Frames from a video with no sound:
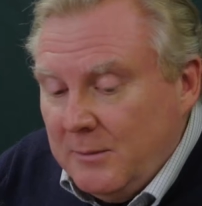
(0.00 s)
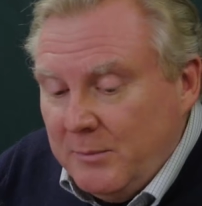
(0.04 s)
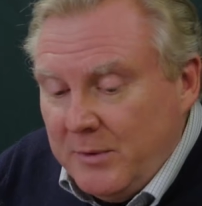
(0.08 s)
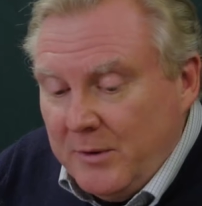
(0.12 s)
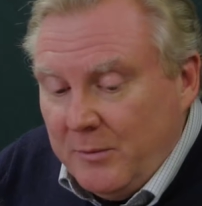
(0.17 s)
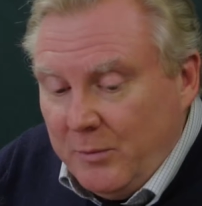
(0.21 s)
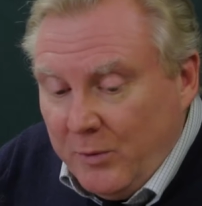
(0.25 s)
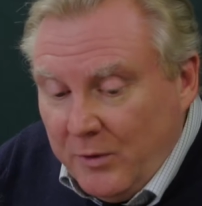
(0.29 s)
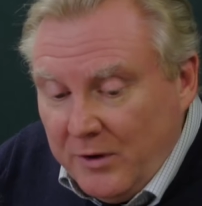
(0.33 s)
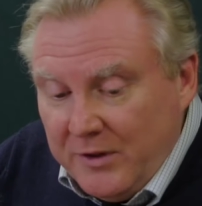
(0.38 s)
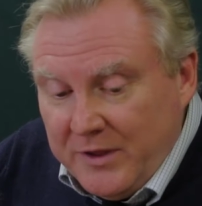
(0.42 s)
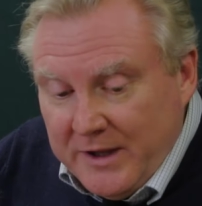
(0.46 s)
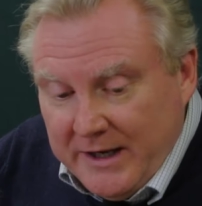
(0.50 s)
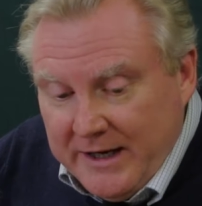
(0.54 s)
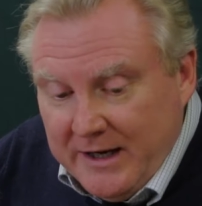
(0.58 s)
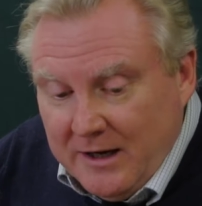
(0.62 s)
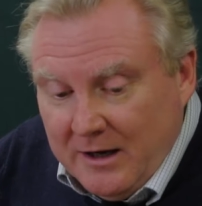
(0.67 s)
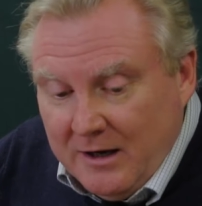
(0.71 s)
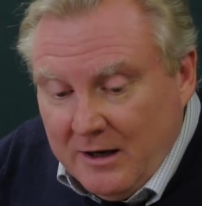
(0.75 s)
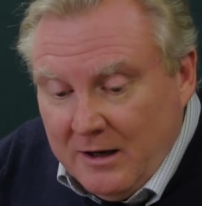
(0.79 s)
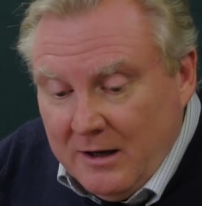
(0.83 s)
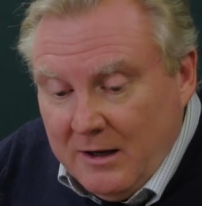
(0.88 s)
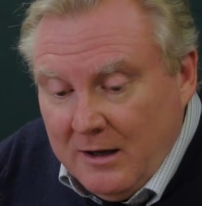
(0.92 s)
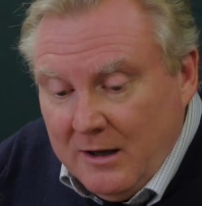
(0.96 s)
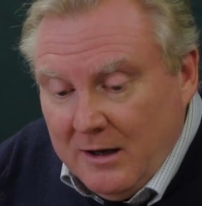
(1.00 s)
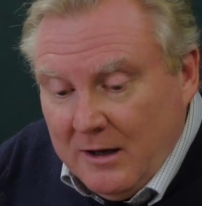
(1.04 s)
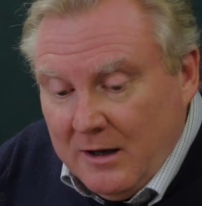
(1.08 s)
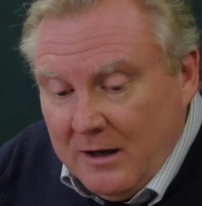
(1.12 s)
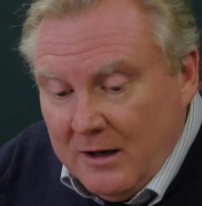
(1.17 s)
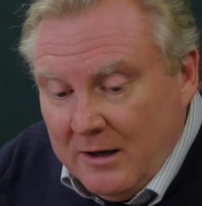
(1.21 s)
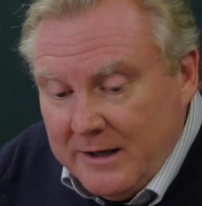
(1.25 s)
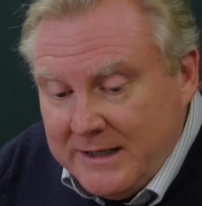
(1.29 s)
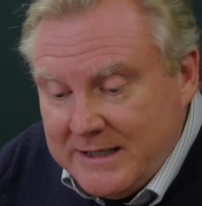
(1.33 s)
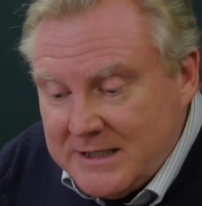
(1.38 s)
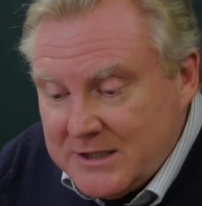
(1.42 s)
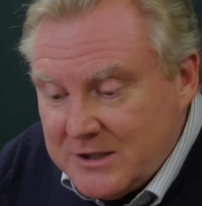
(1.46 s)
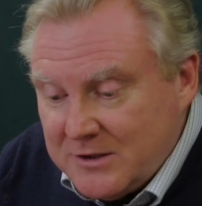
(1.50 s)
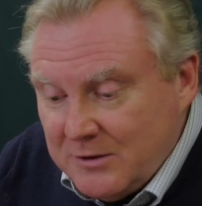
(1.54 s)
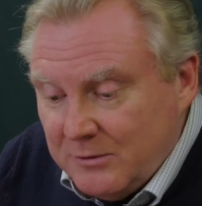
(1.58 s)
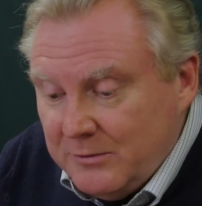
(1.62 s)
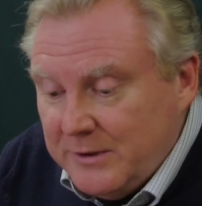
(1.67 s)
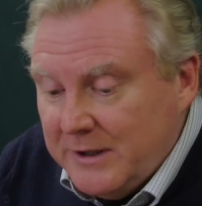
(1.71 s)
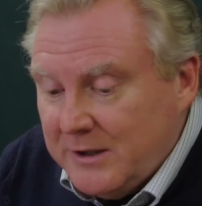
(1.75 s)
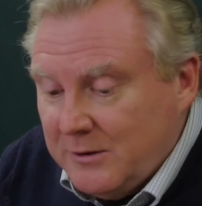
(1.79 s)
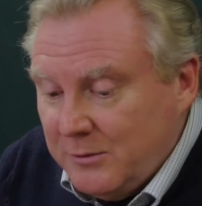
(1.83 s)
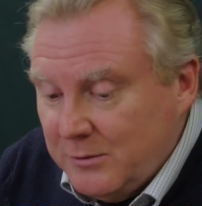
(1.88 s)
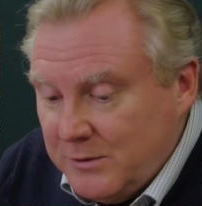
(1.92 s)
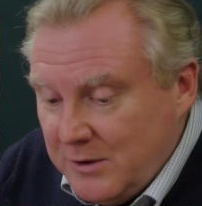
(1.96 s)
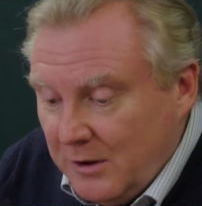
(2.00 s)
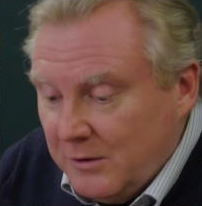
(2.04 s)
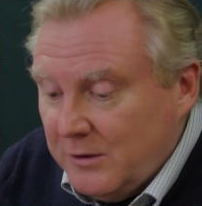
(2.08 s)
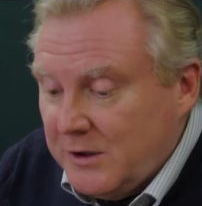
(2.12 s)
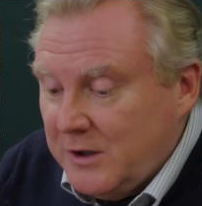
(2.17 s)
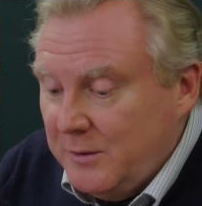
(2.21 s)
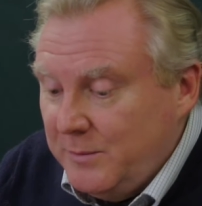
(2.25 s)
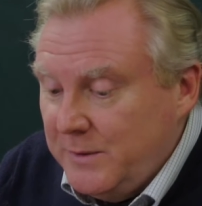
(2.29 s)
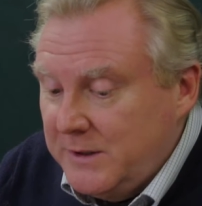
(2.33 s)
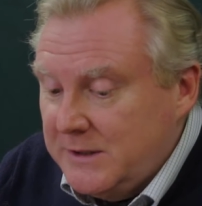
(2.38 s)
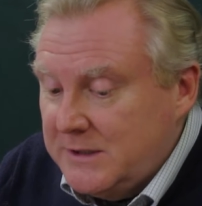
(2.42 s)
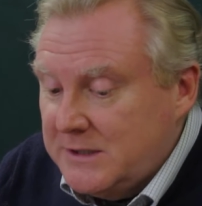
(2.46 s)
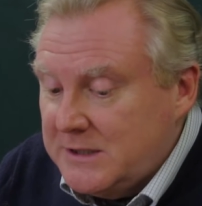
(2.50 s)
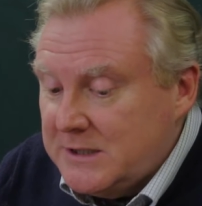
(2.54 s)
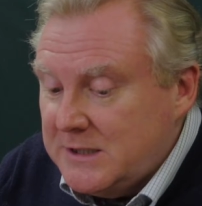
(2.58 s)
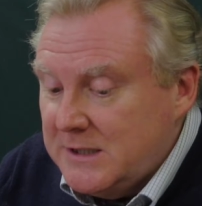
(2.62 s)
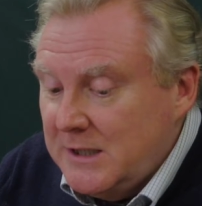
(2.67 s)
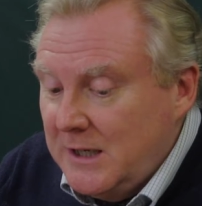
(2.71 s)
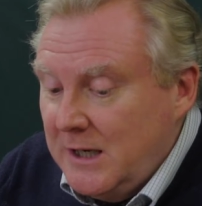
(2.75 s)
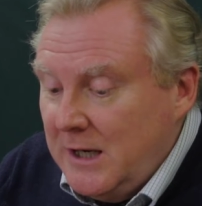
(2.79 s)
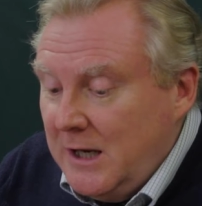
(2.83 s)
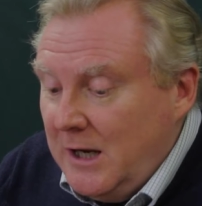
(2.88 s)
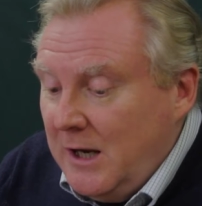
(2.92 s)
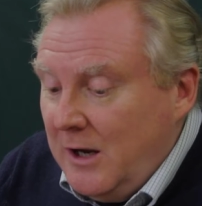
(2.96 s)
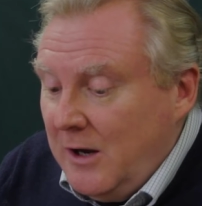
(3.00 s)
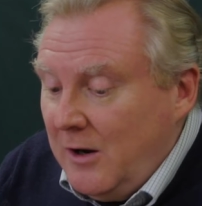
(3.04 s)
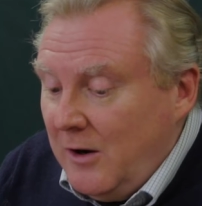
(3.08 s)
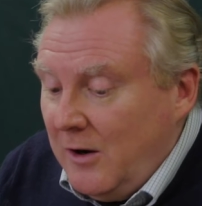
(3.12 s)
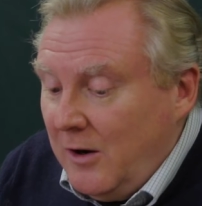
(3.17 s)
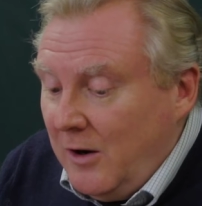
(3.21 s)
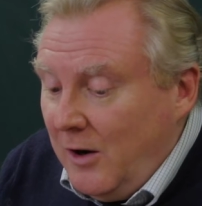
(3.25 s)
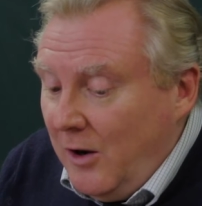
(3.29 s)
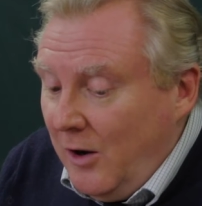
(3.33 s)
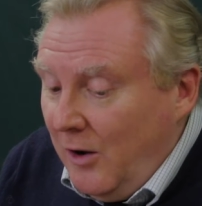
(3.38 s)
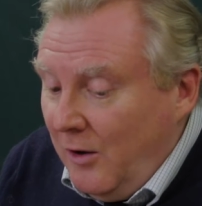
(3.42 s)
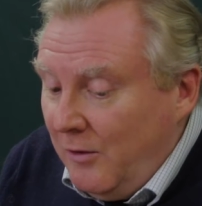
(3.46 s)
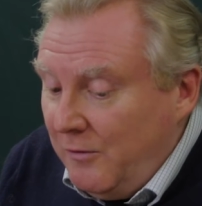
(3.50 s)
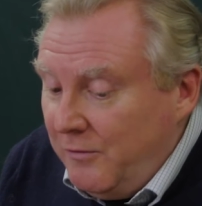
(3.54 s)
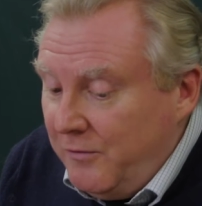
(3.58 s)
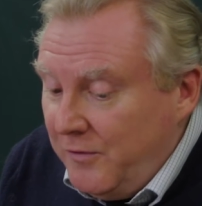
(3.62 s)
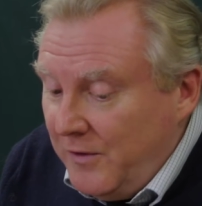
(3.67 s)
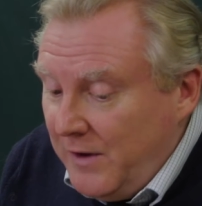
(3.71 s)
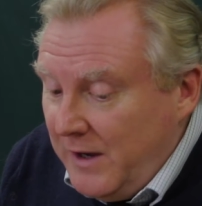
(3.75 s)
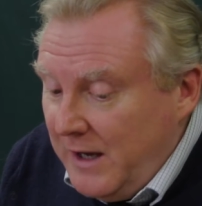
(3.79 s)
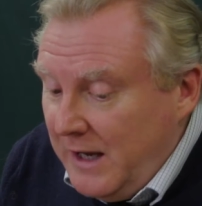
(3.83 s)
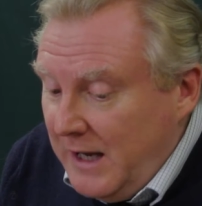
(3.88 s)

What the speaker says: but what they are historical documents of